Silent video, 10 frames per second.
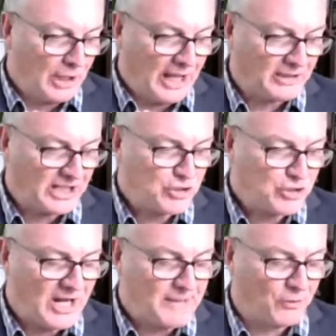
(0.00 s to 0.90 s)
unless
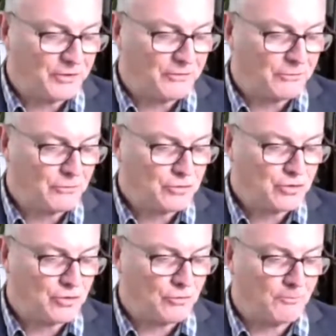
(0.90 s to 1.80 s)
you're able to
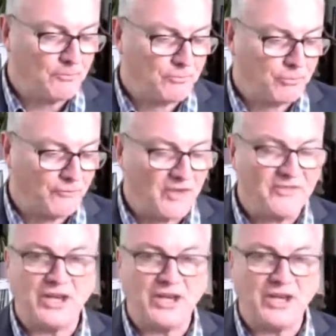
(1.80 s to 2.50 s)
provide